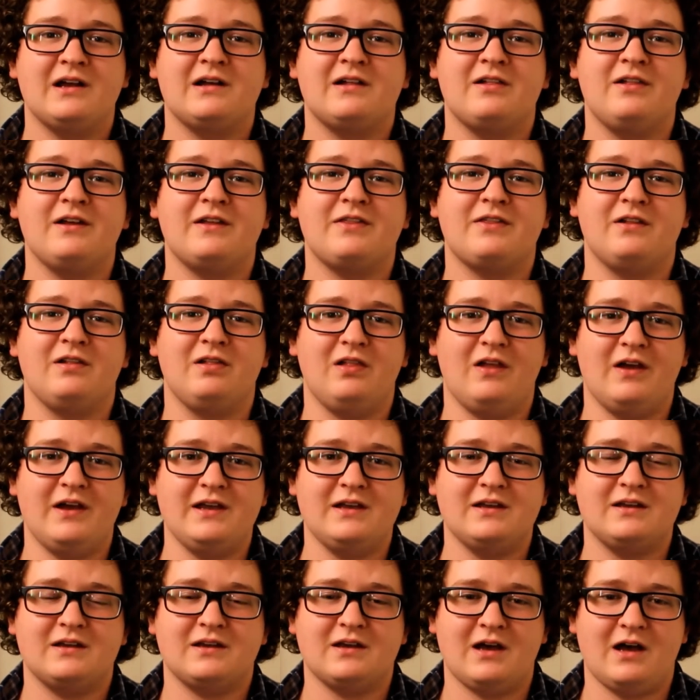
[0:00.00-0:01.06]
click the
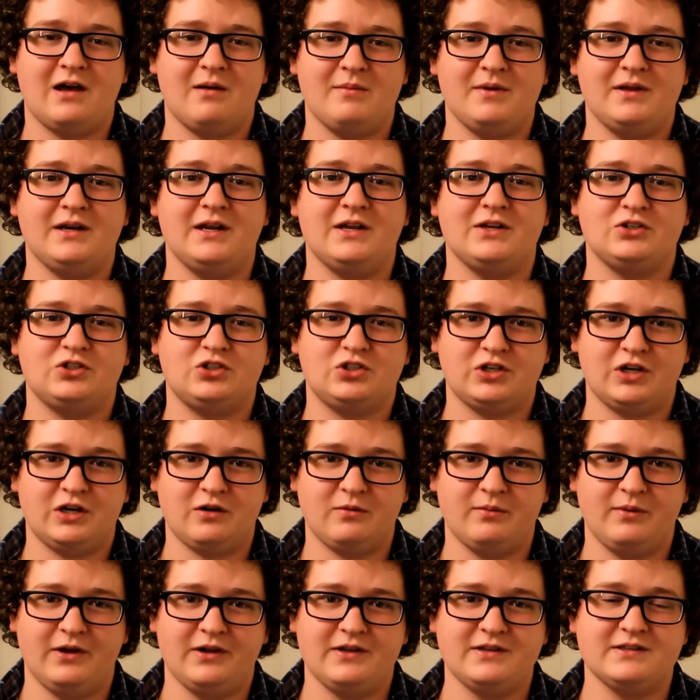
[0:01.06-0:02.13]
like, comment, and share
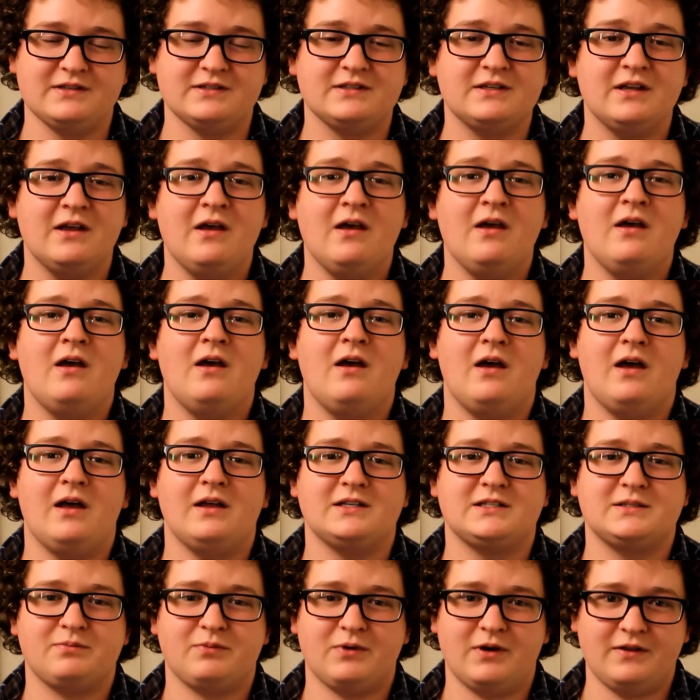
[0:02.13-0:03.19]
buttons, and
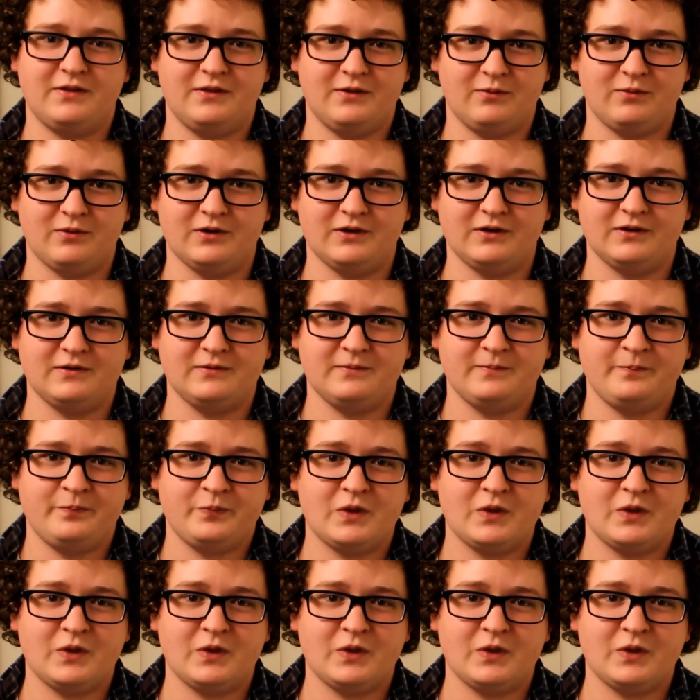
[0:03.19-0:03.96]
spread the word.